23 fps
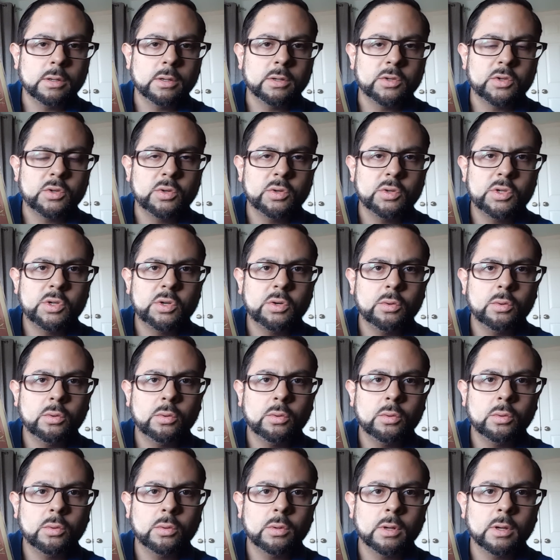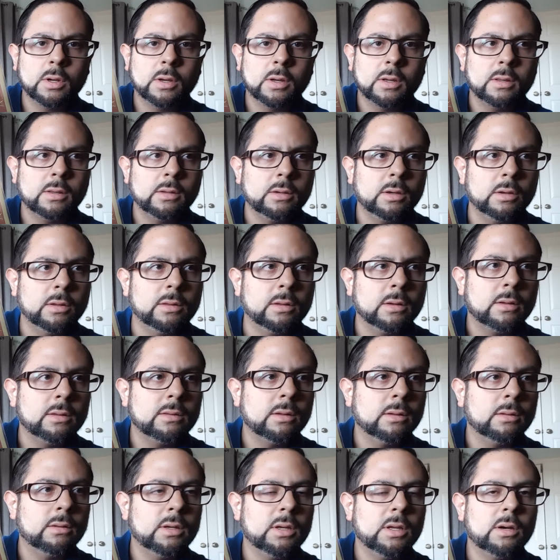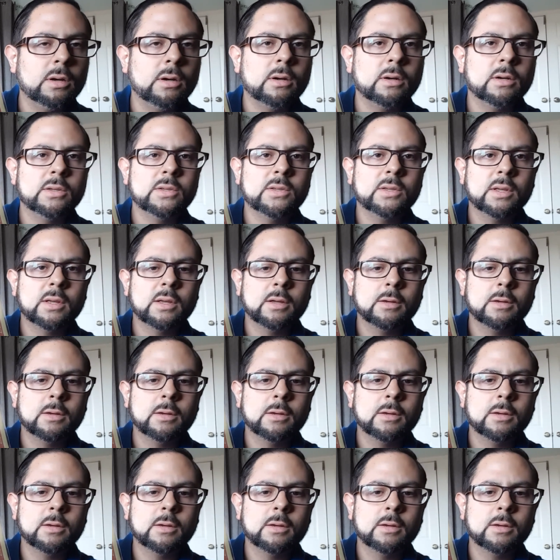Shu Shu, the leader is